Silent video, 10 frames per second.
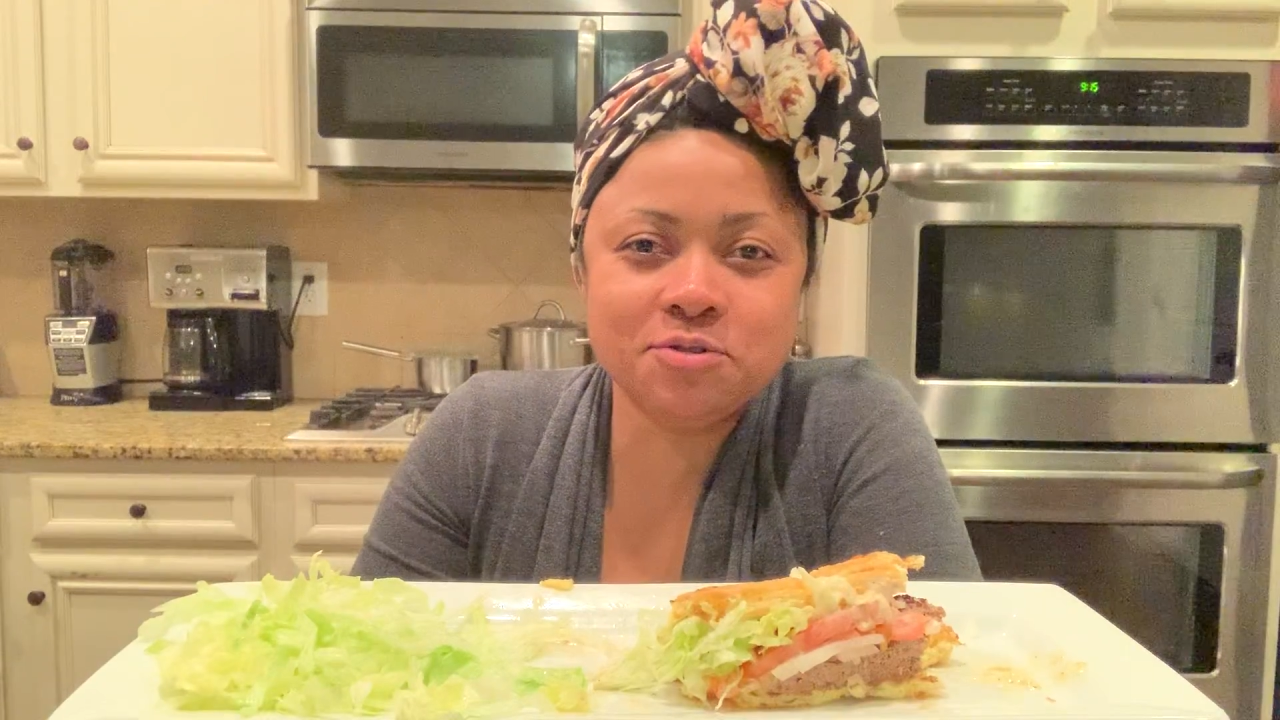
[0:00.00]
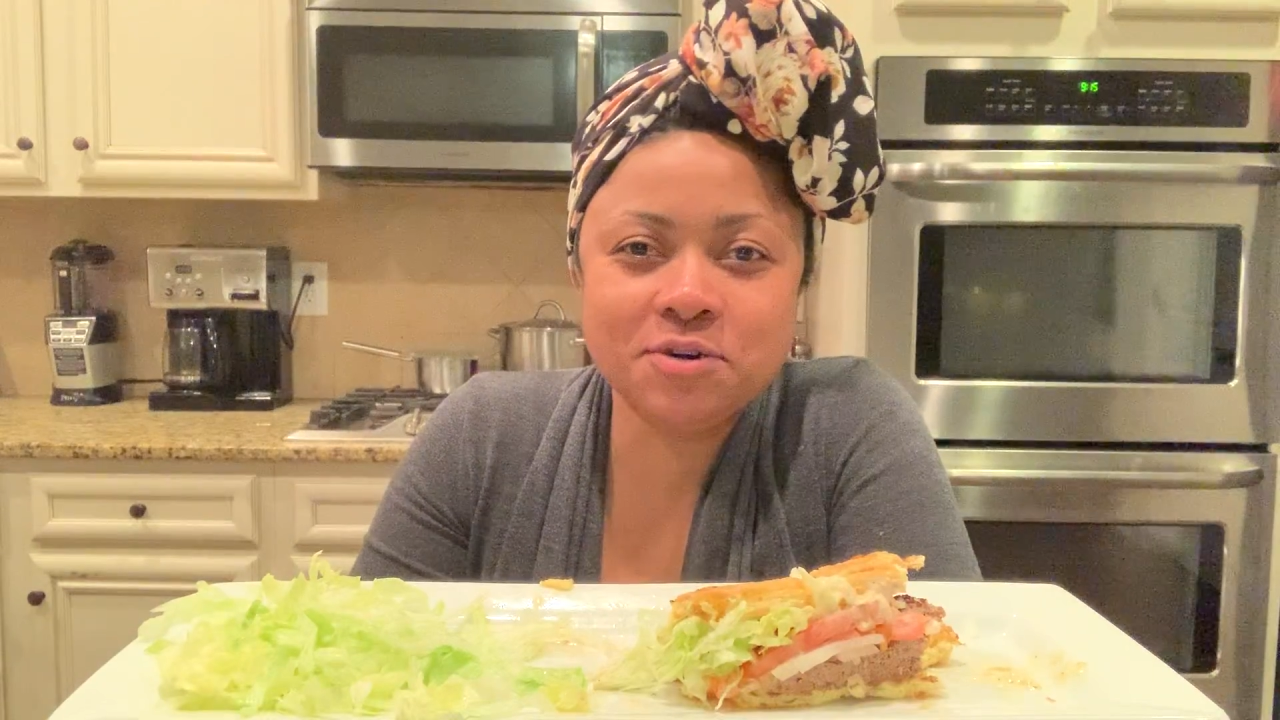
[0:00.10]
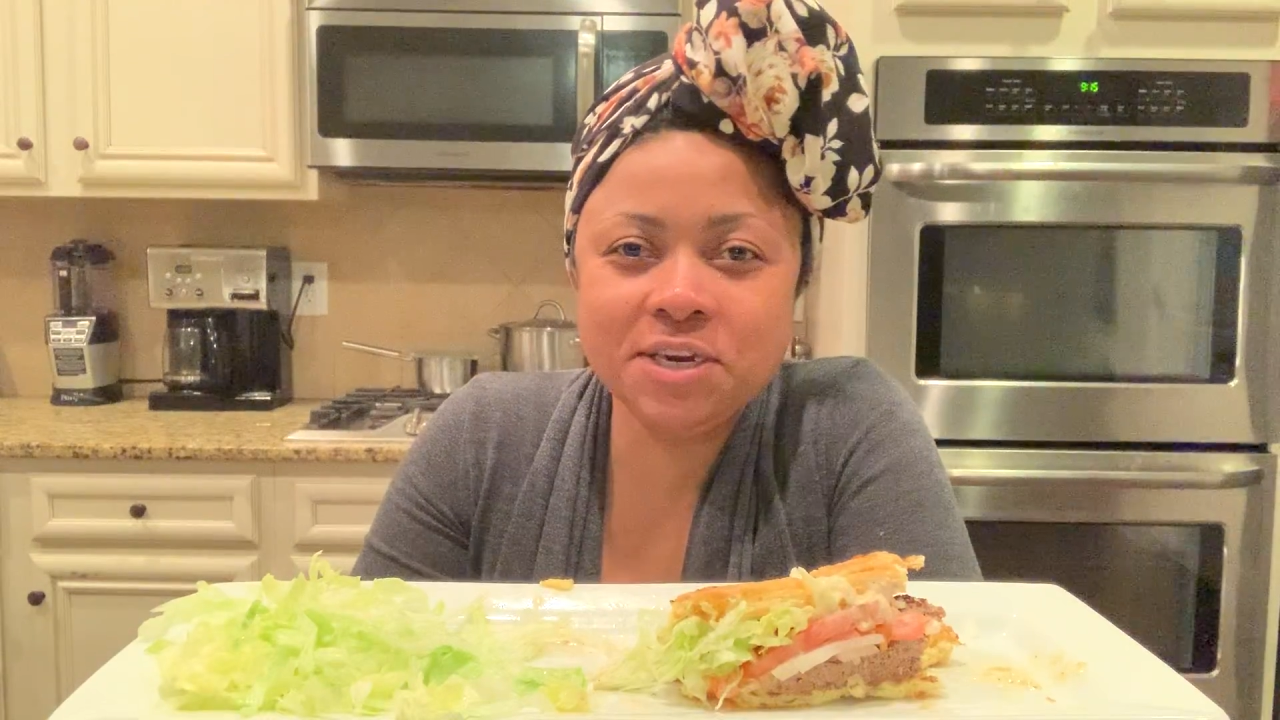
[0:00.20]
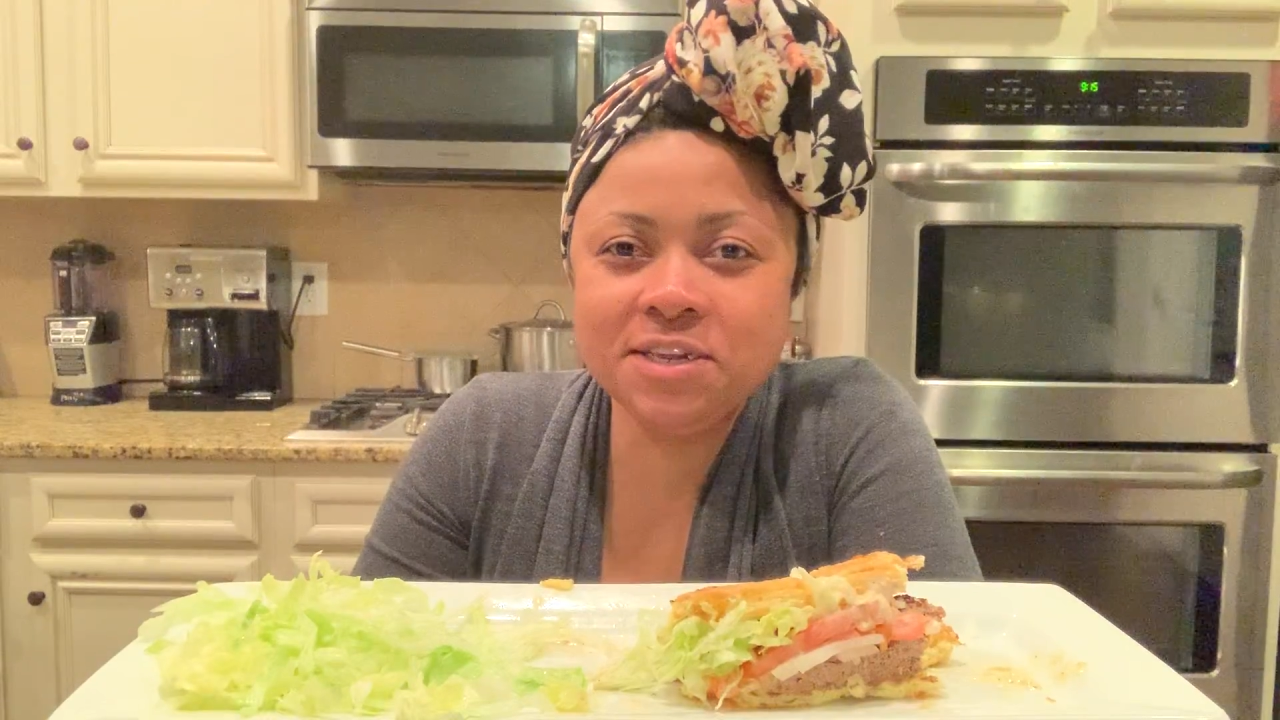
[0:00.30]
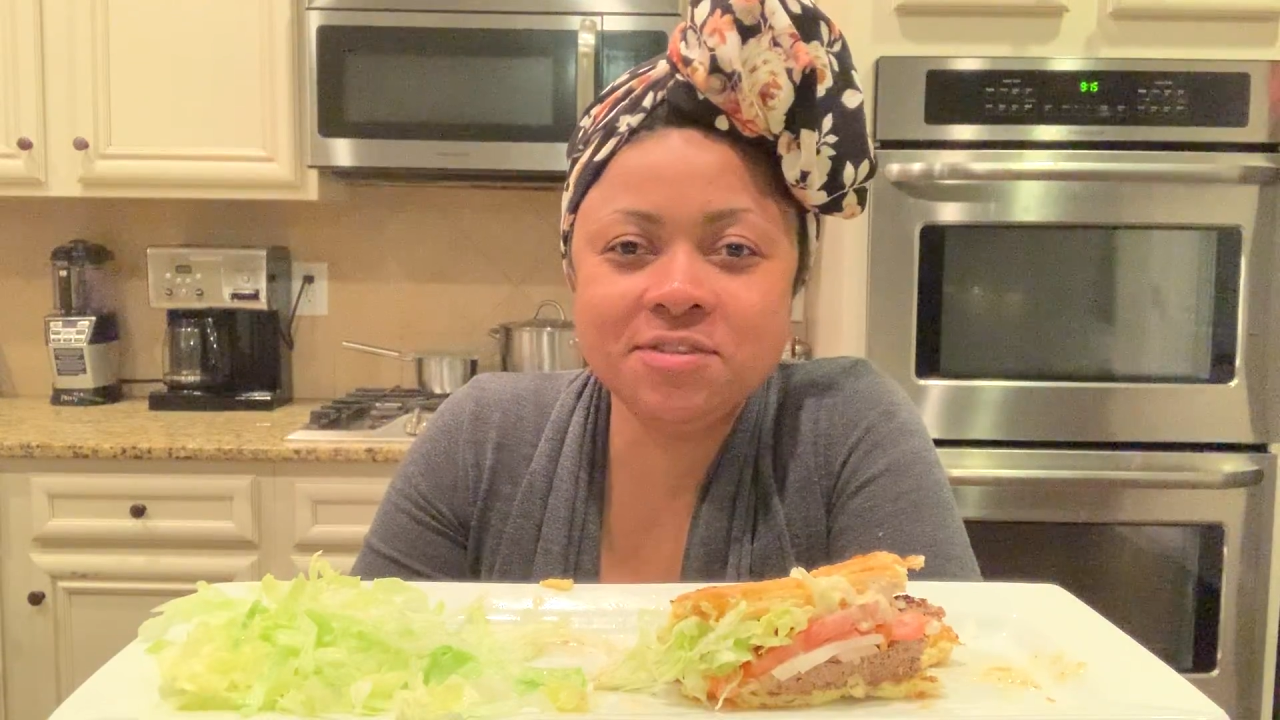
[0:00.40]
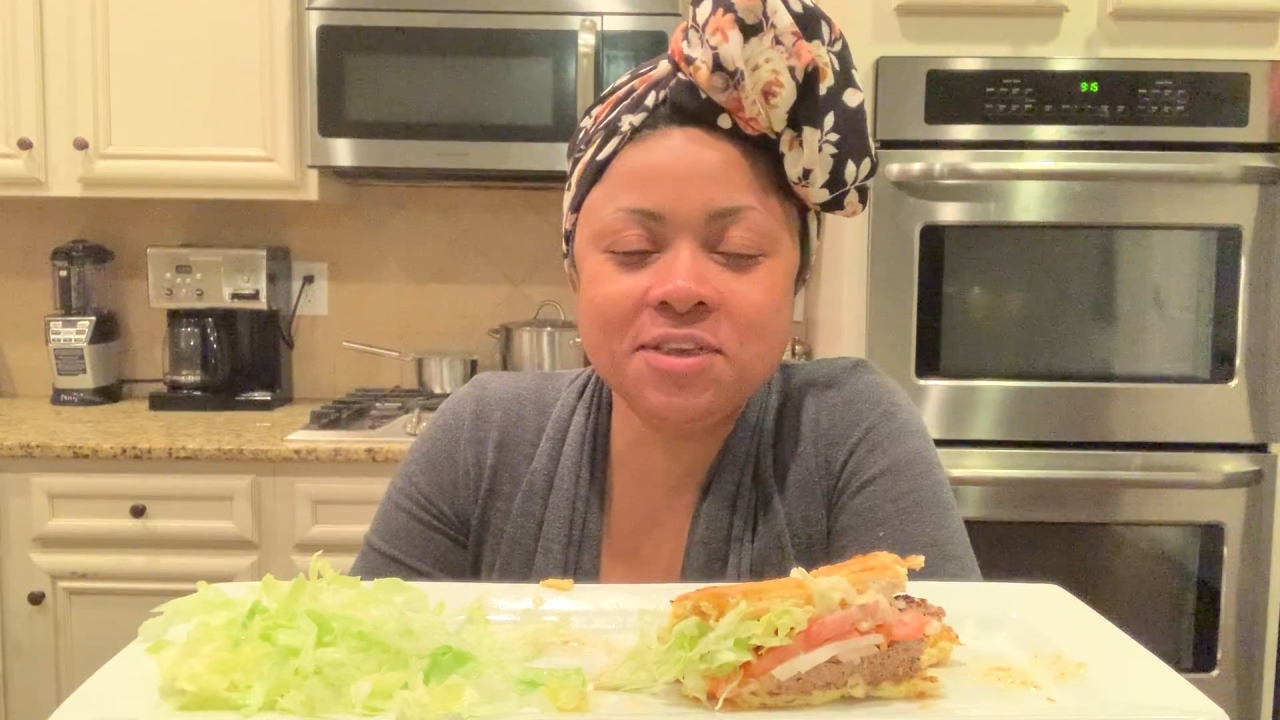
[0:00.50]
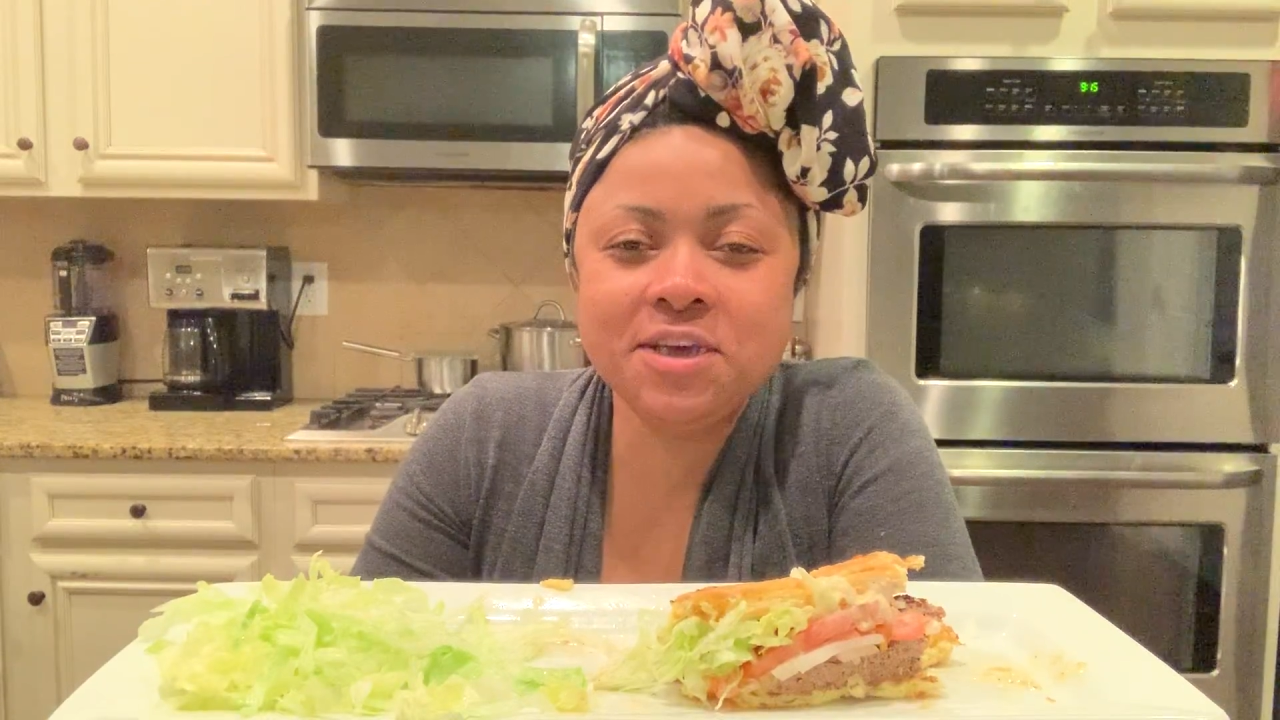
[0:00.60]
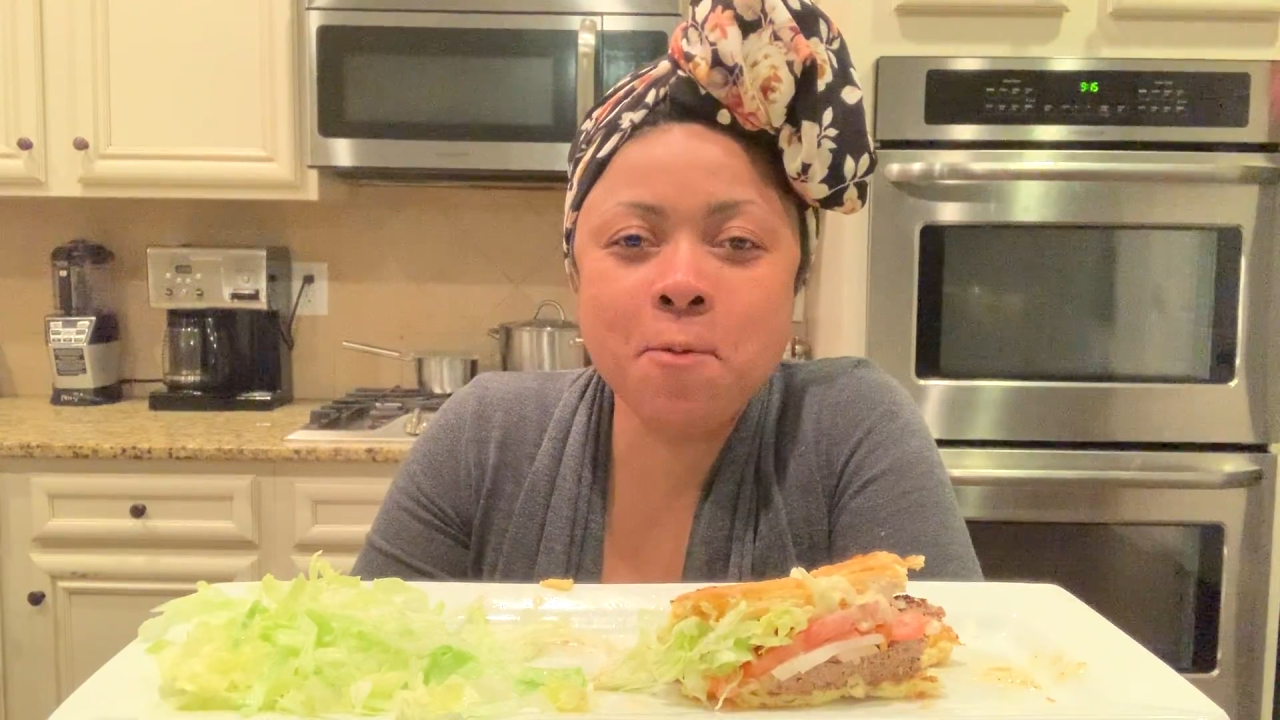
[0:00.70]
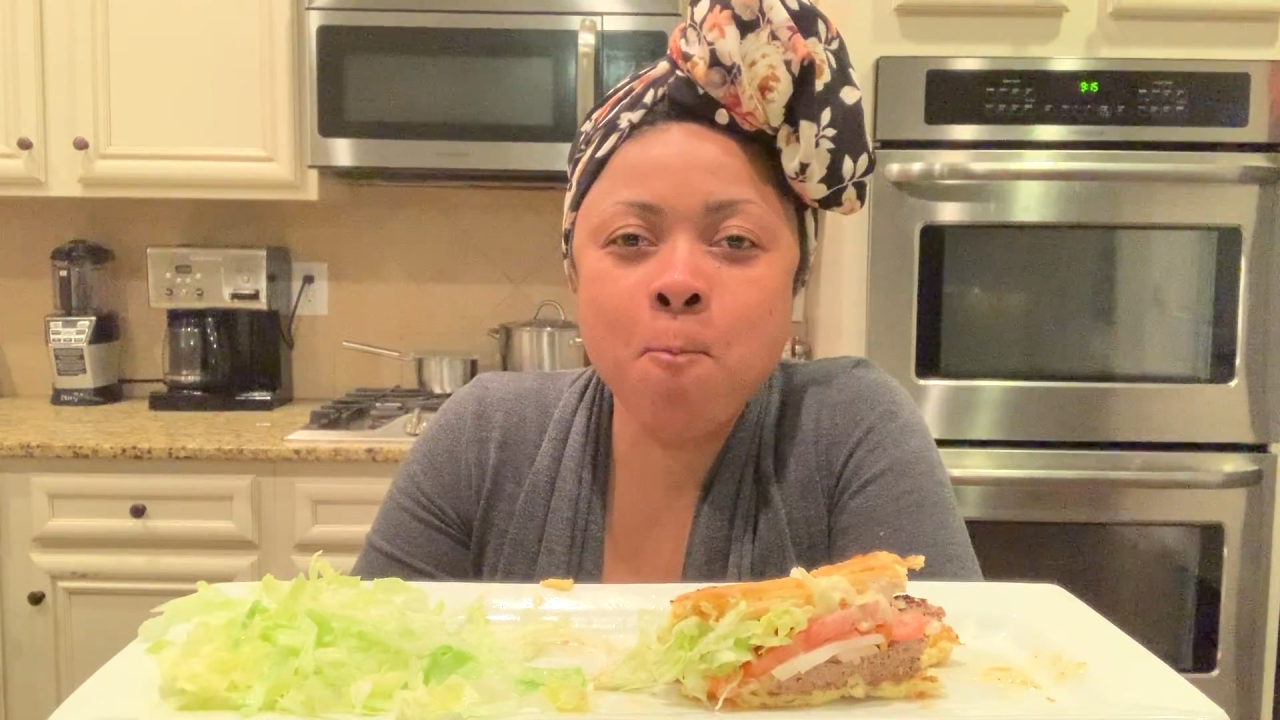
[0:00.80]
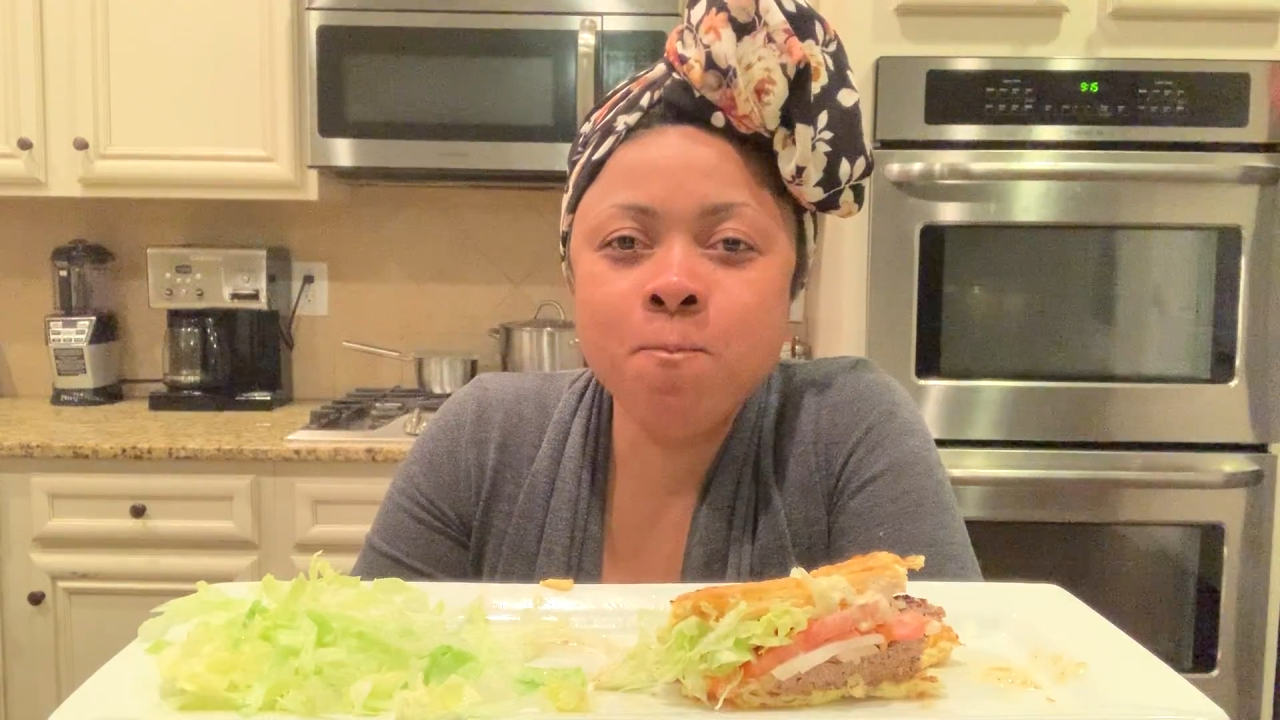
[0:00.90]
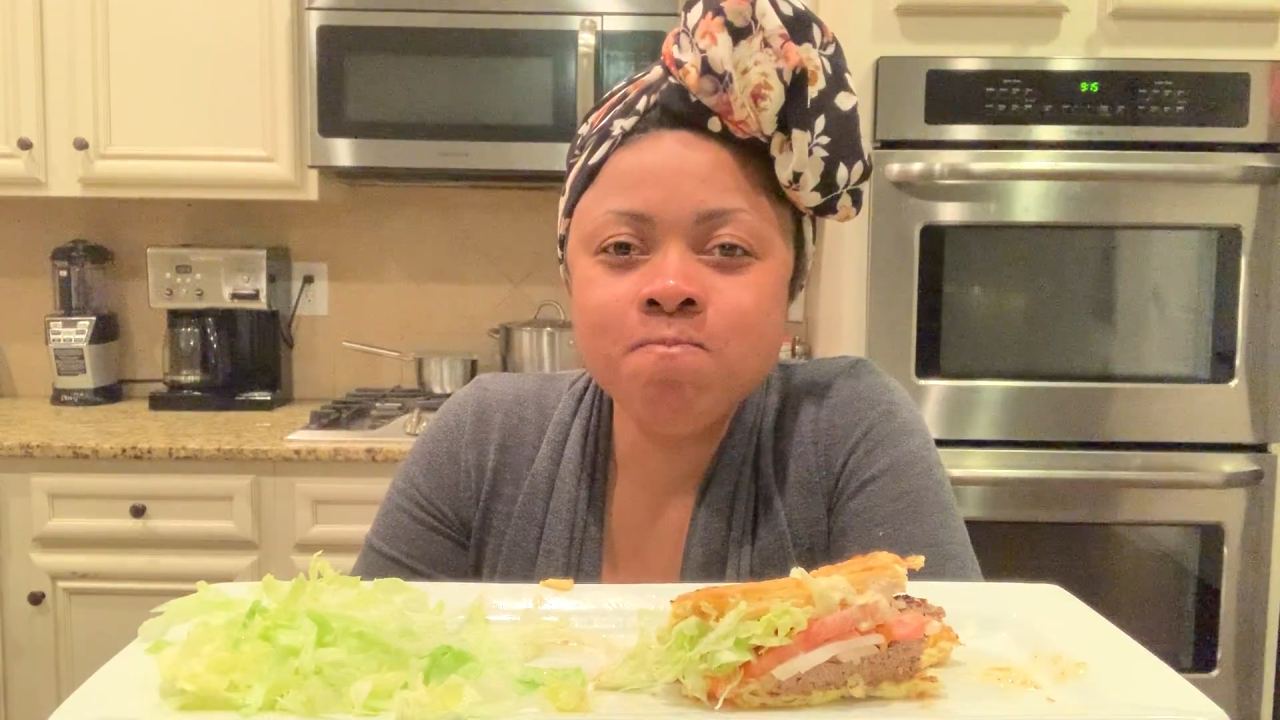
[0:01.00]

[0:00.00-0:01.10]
or anything,